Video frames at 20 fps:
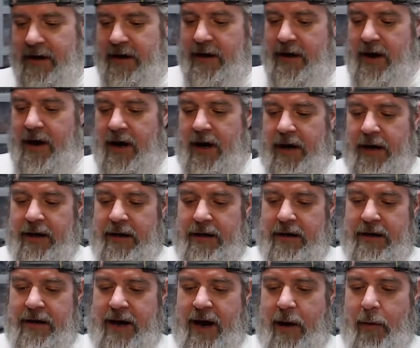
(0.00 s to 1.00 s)
All right,
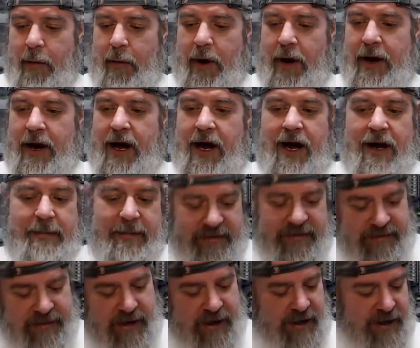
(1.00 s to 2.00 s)
now what I'm
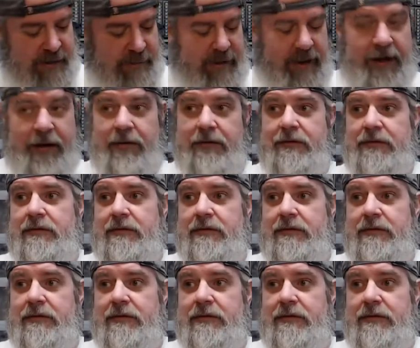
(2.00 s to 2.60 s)
excited about.